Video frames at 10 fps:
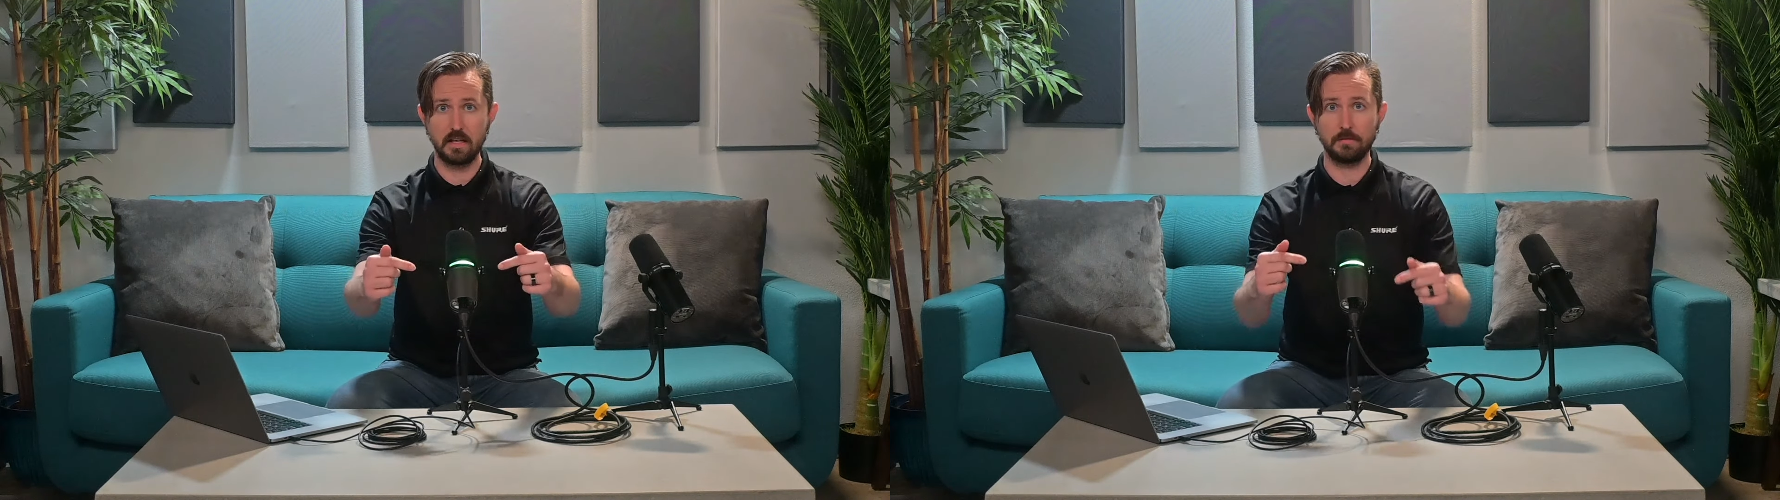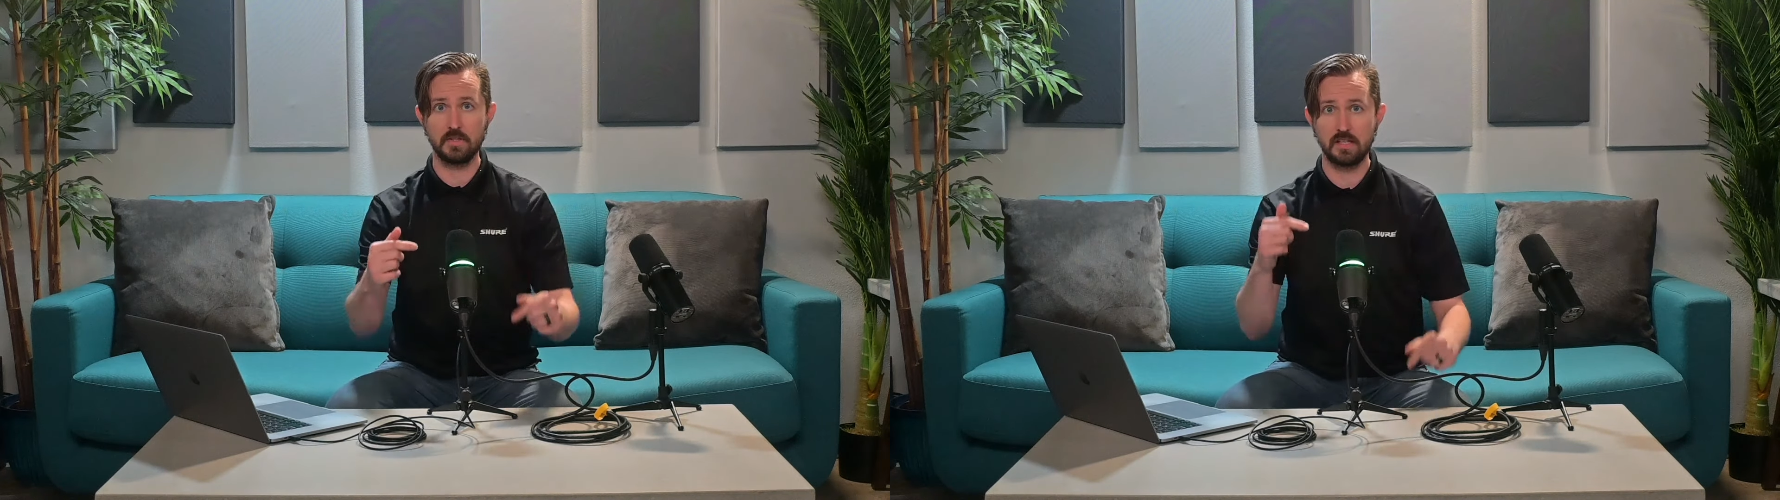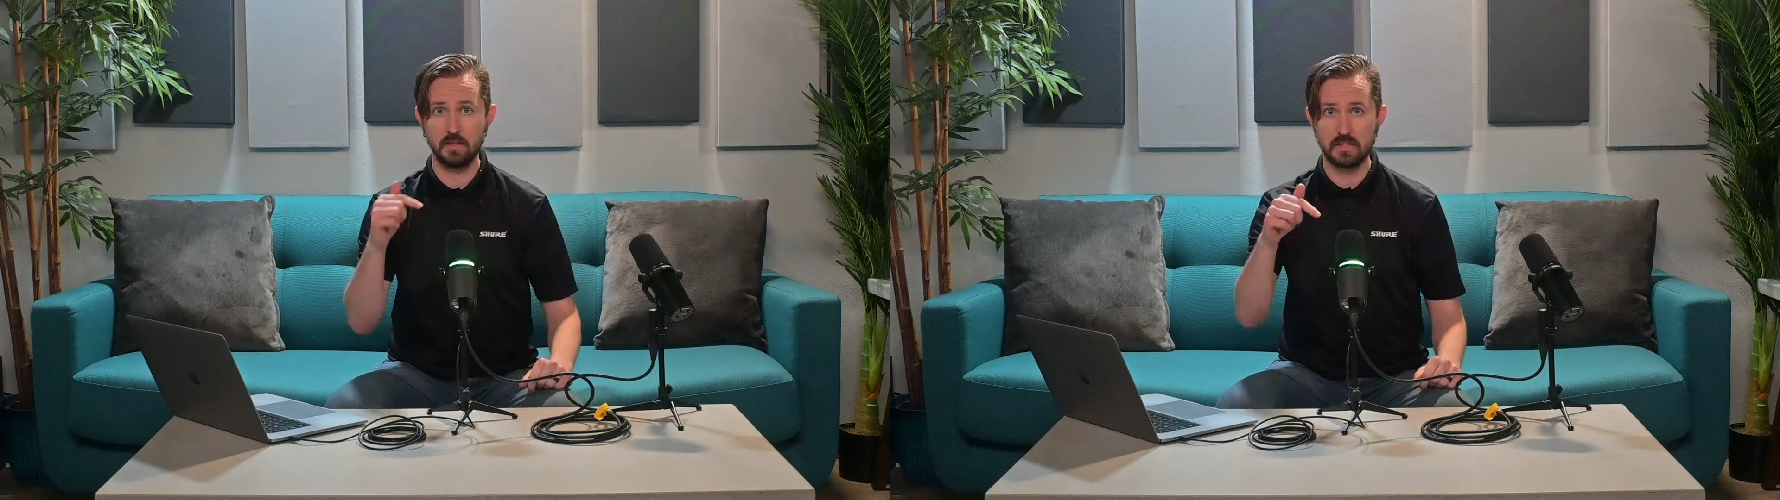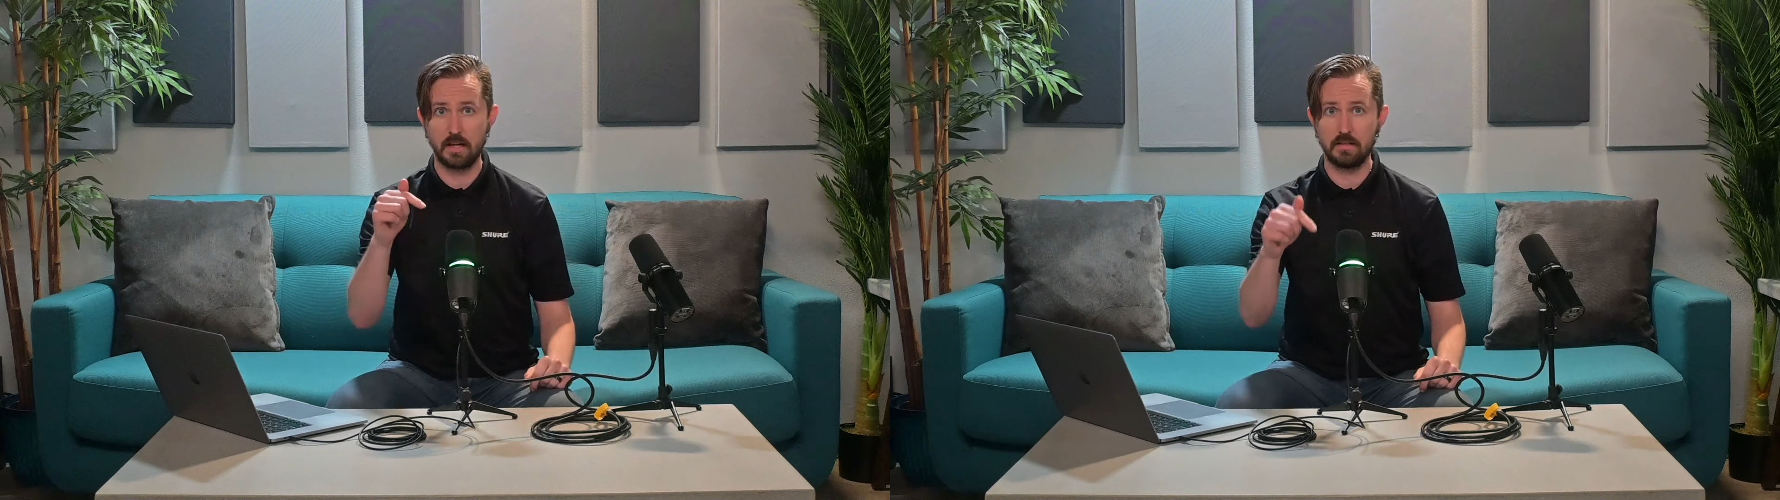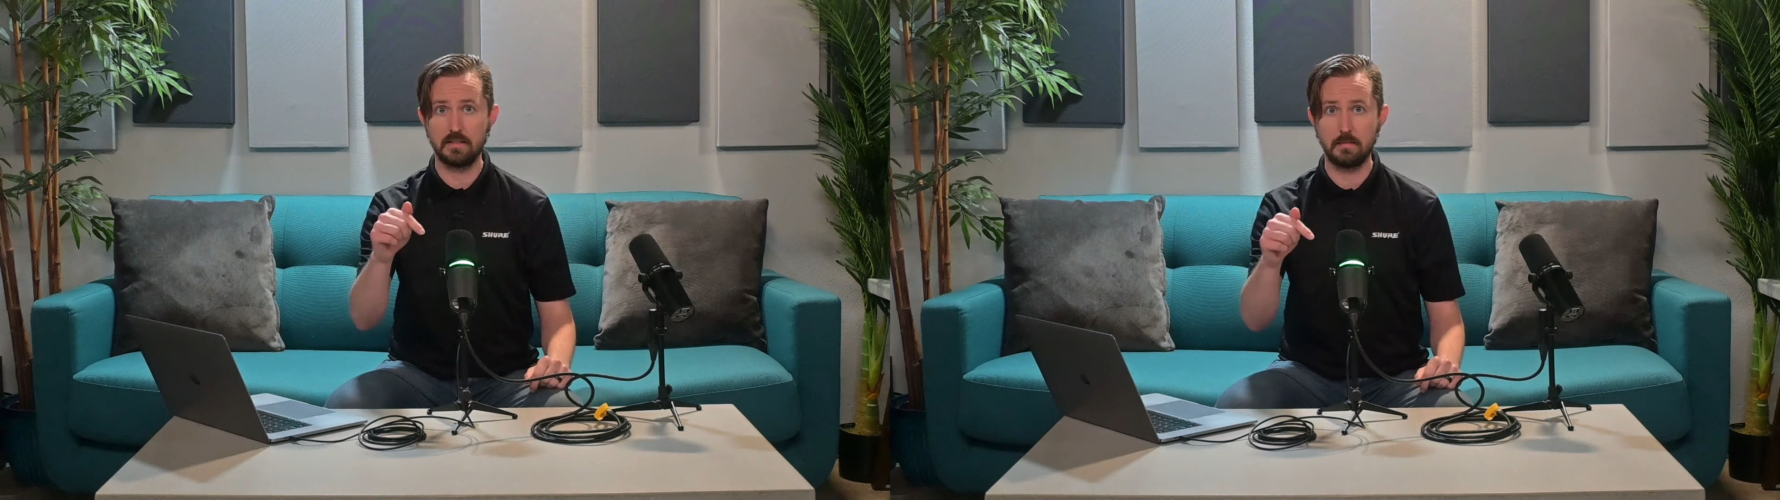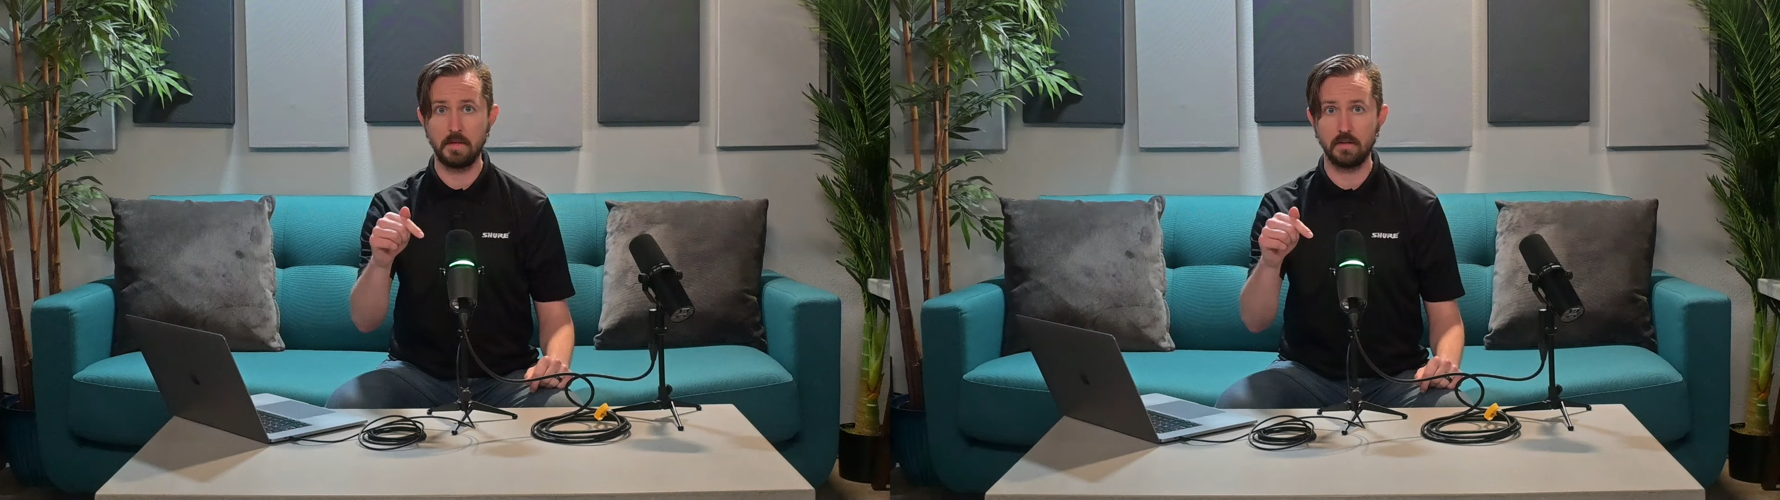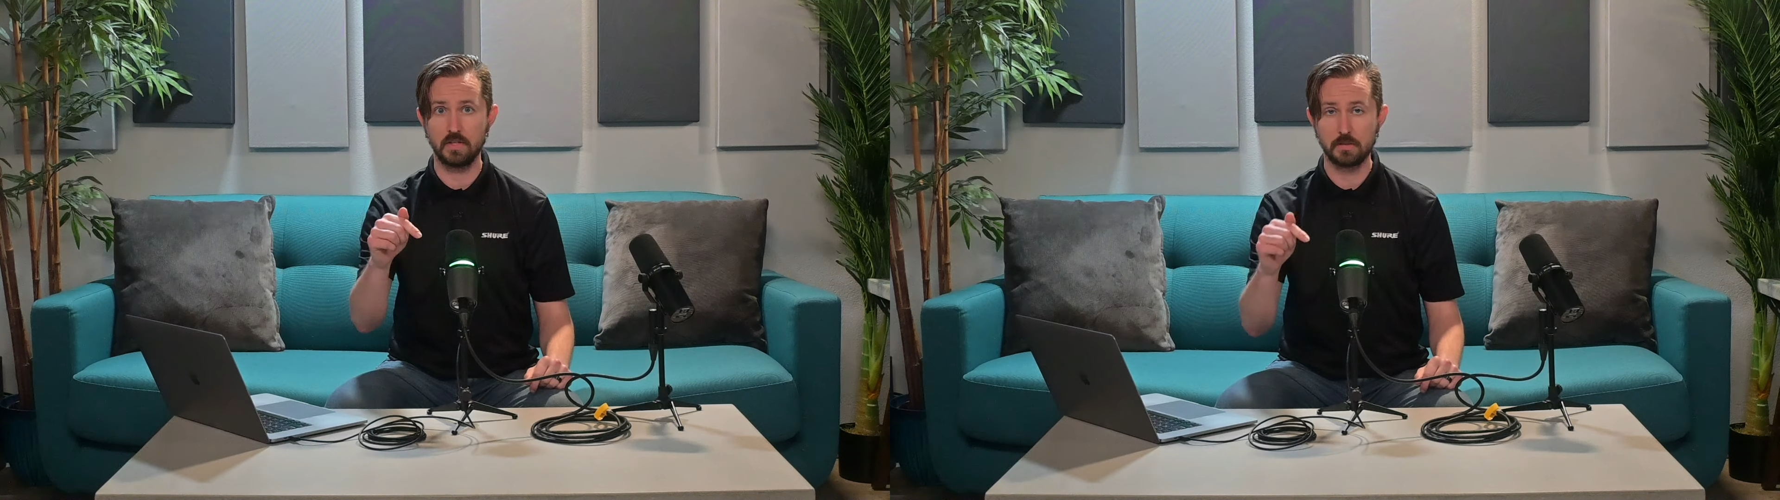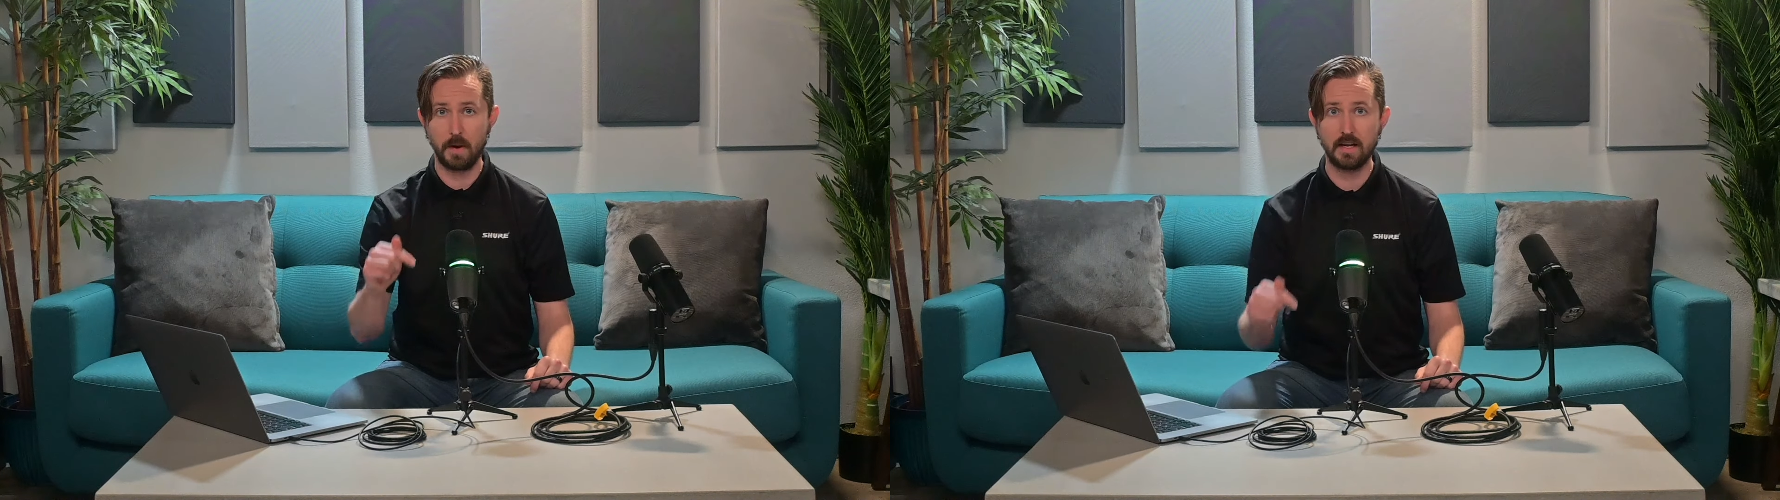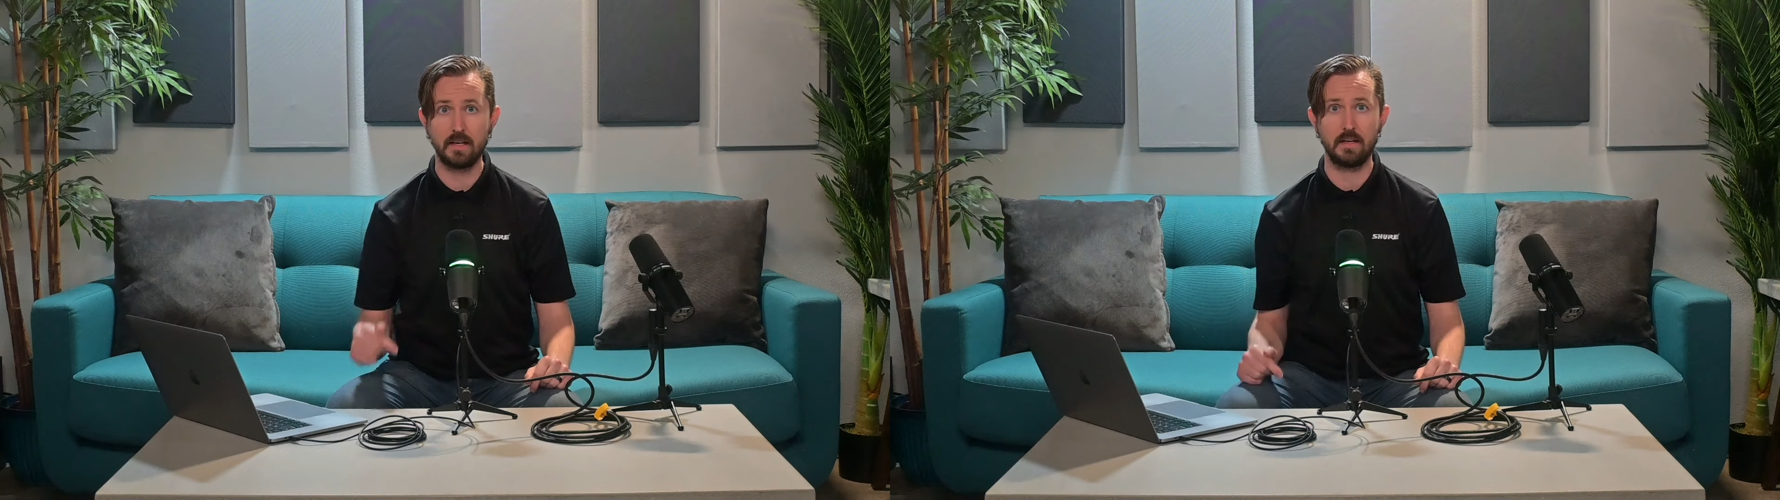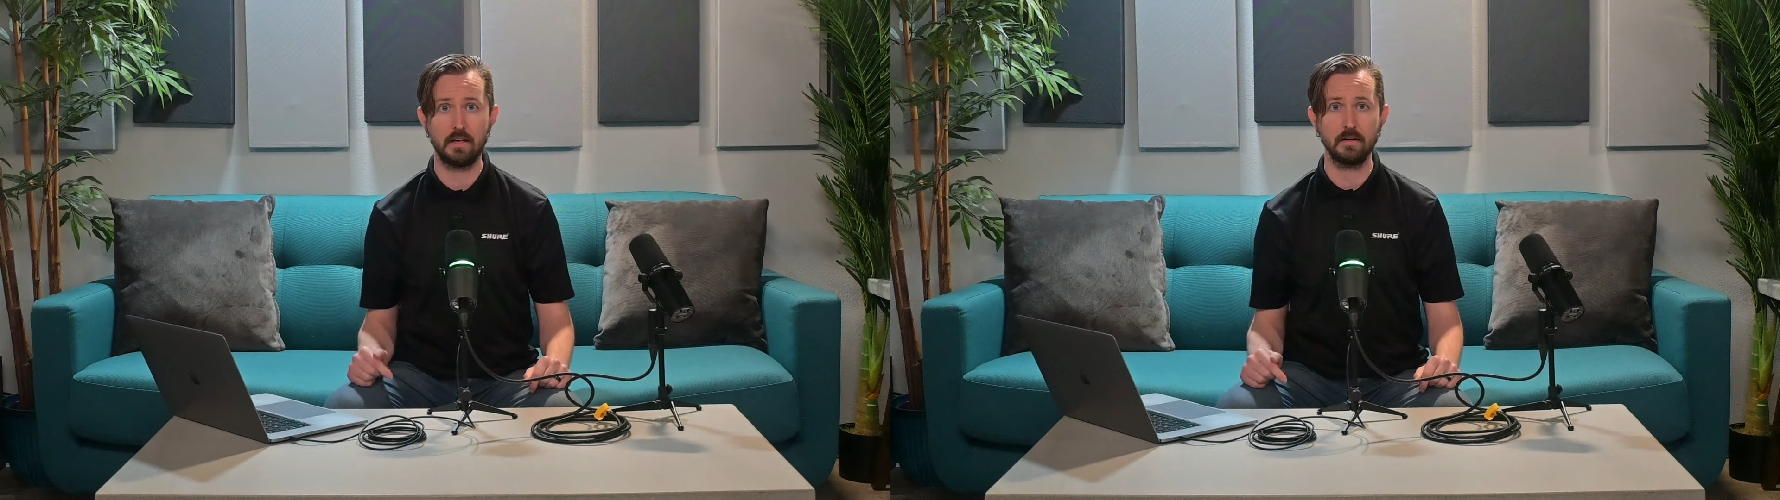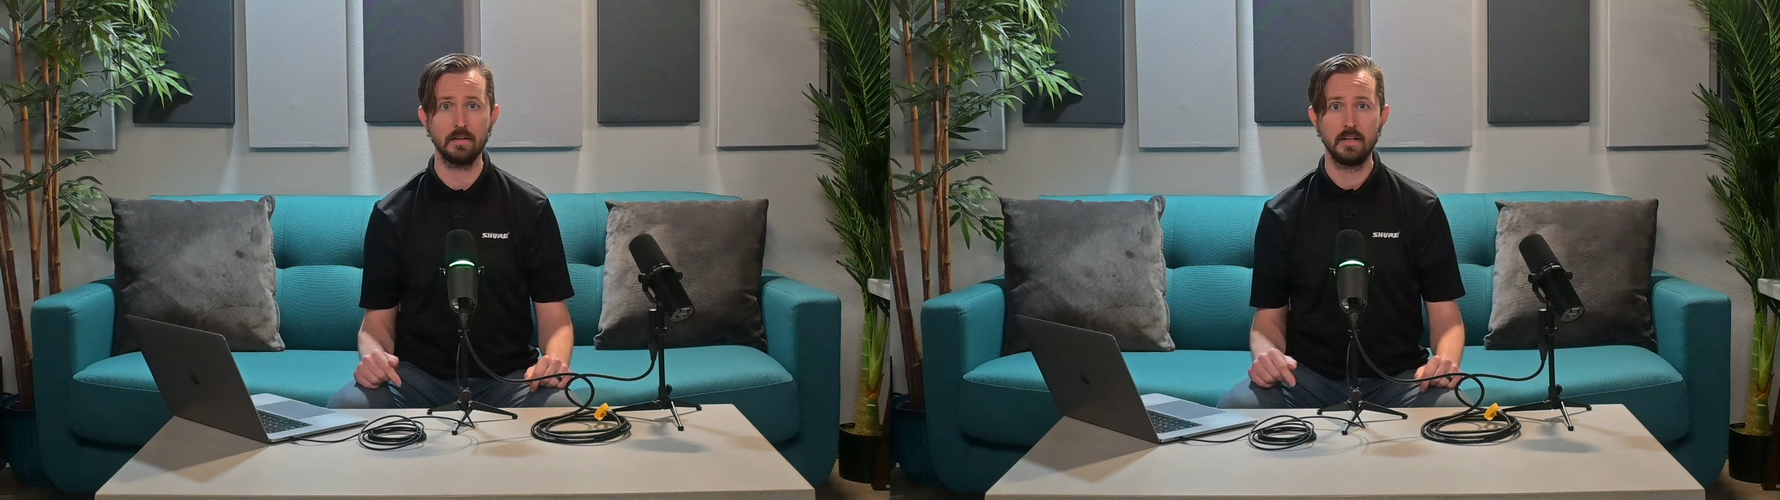you see there's an LED meter spiking here.